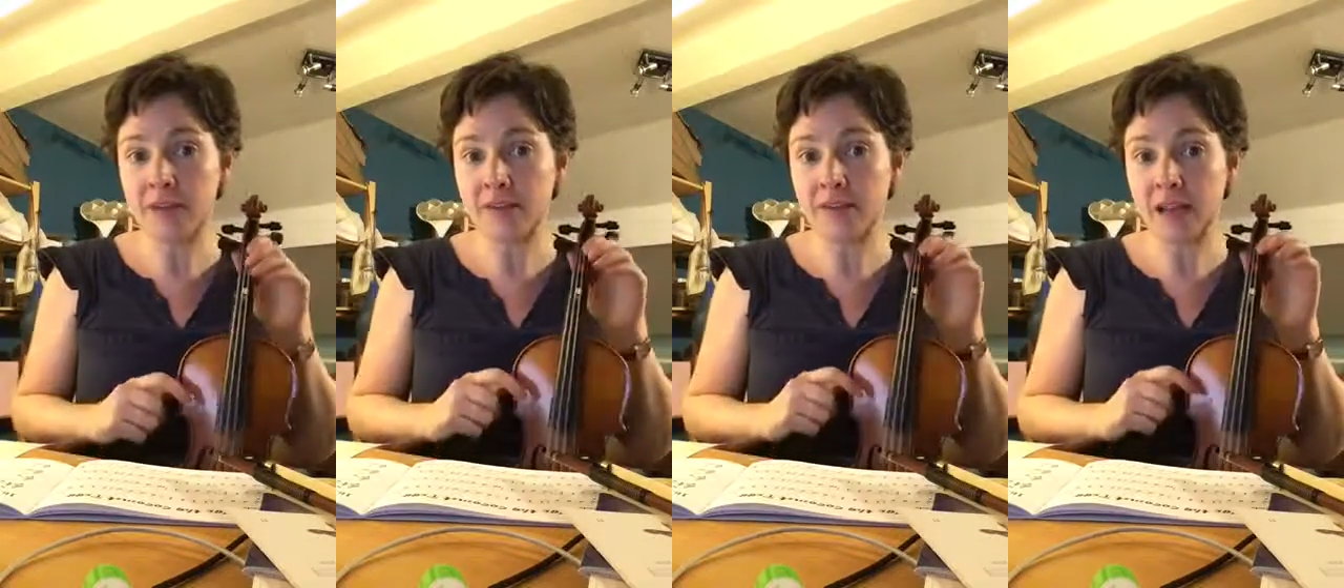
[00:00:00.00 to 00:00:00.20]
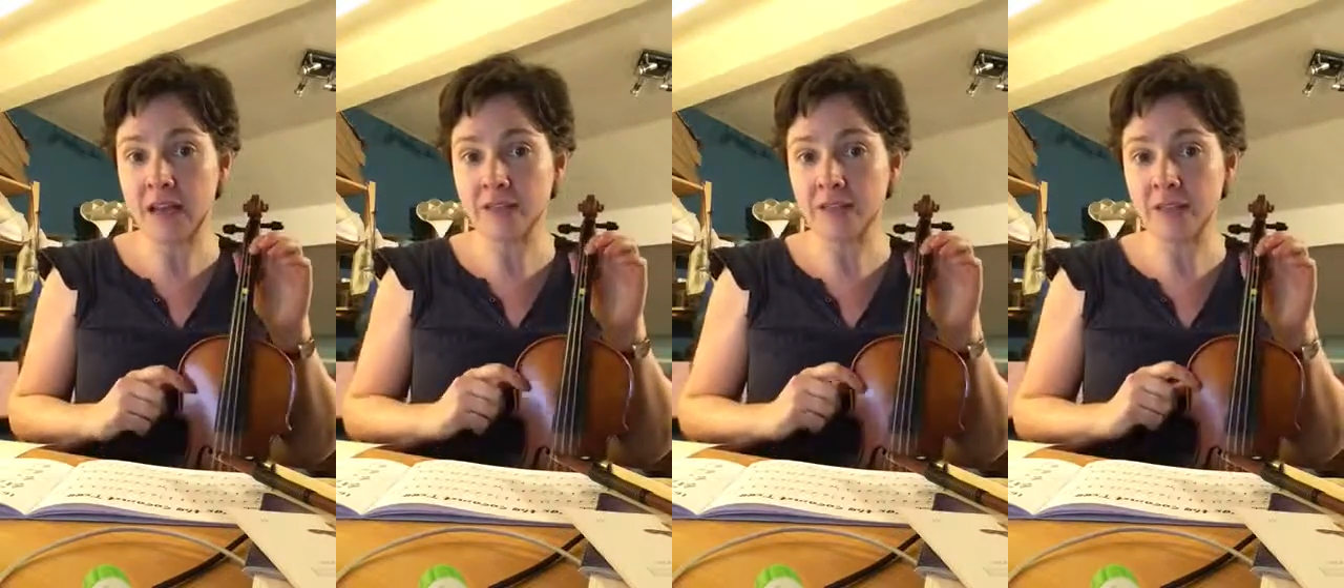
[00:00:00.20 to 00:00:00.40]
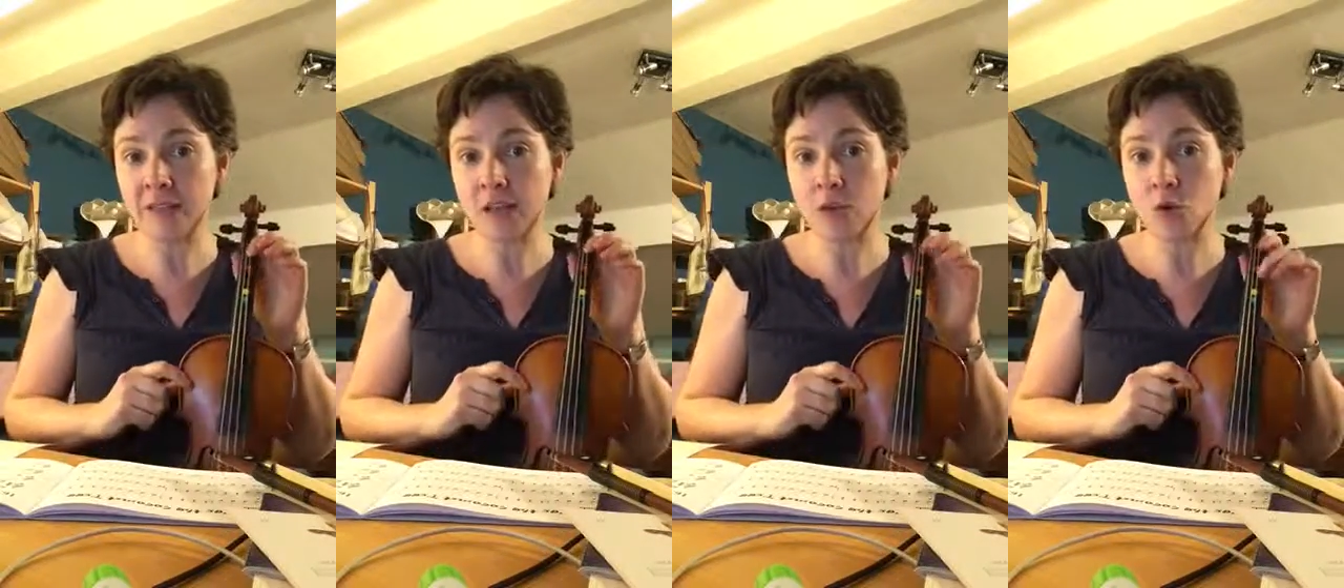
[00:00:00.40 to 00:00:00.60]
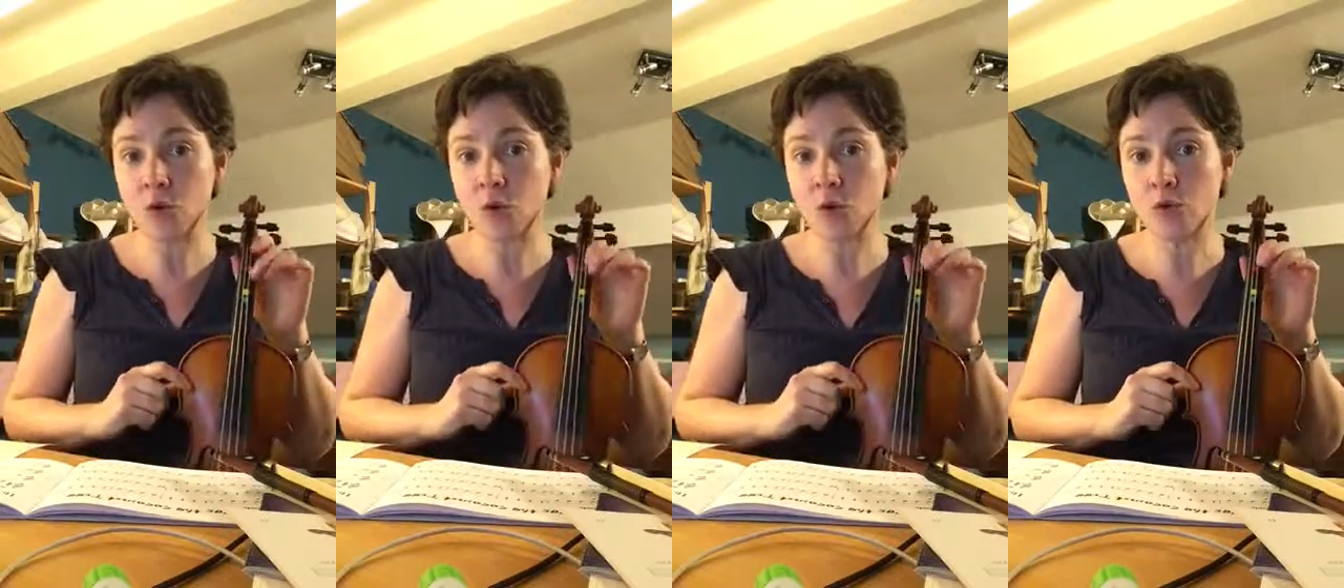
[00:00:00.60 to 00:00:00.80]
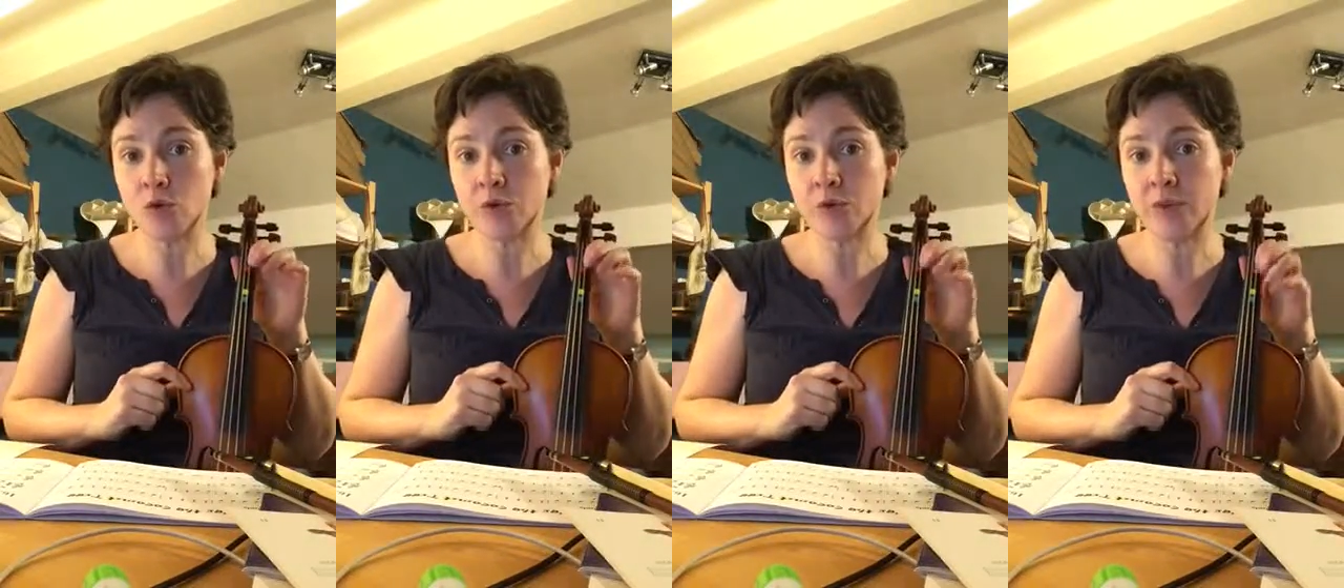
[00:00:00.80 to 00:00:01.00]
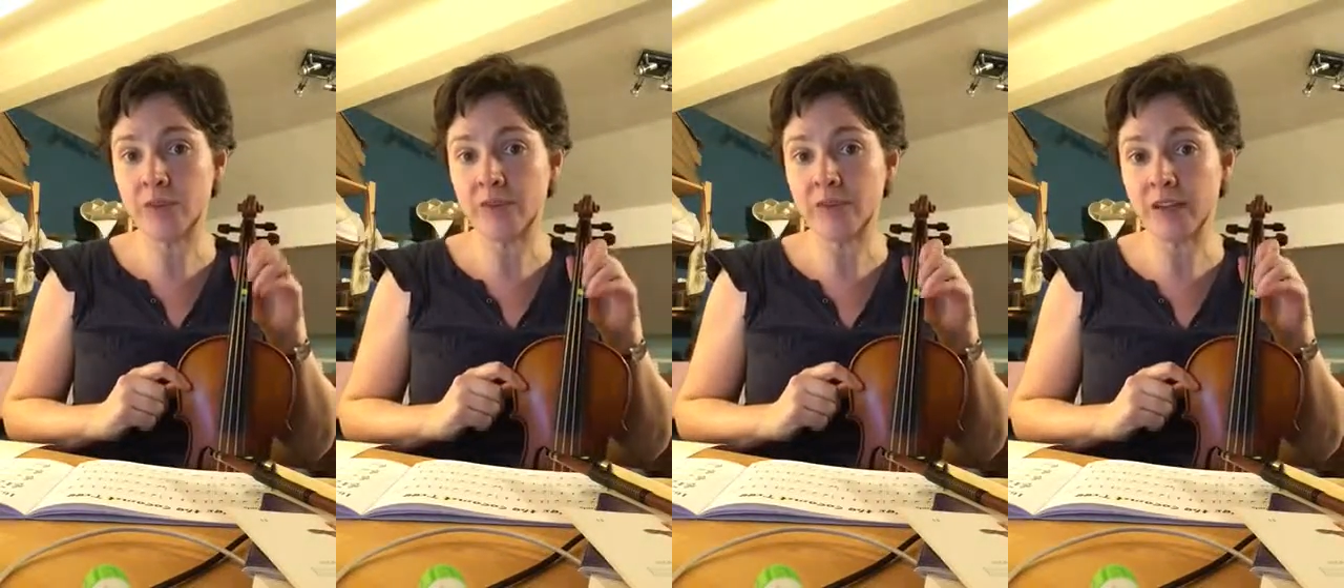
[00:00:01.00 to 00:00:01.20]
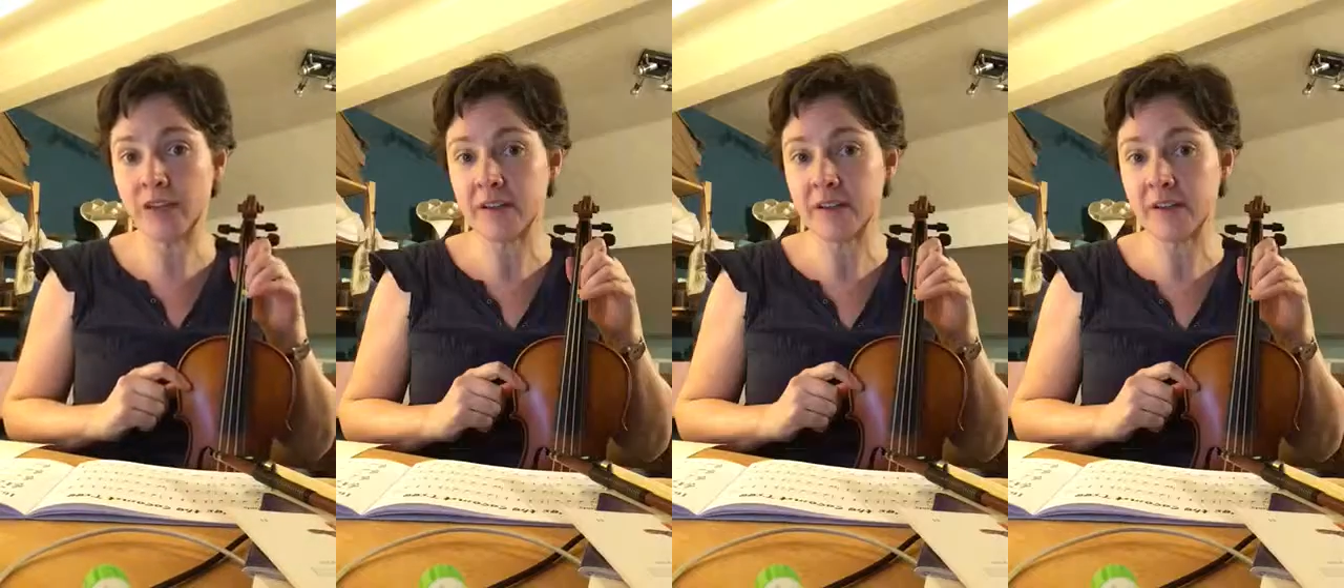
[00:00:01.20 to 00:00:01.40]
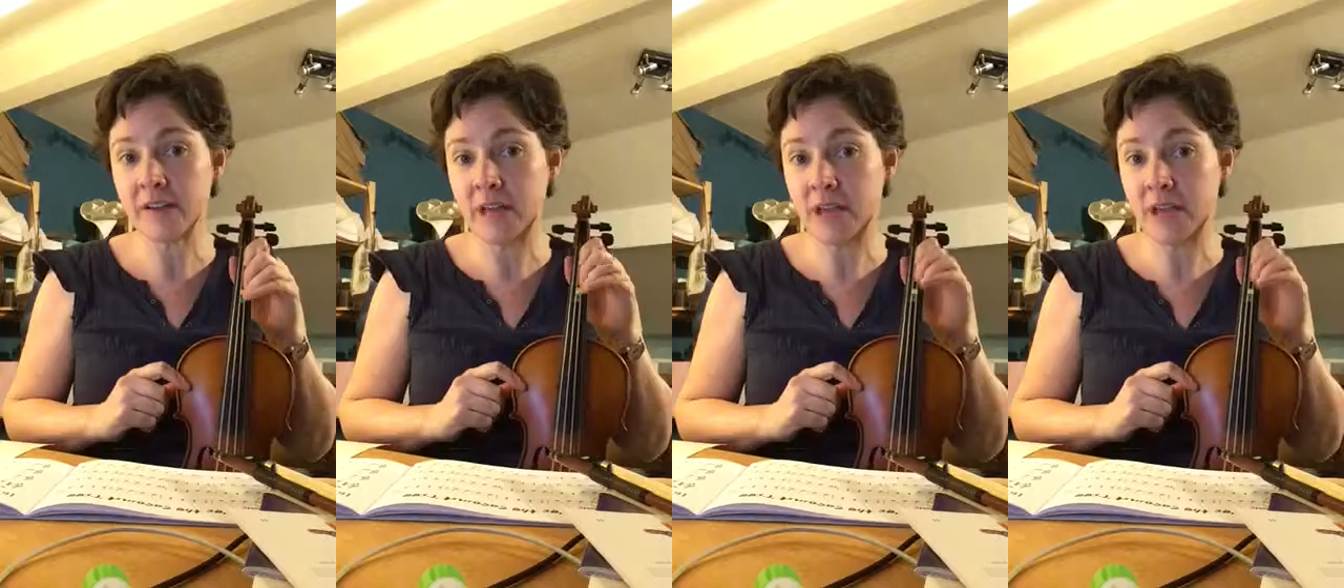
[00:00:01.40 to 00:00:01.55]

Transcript: as getting all three fingers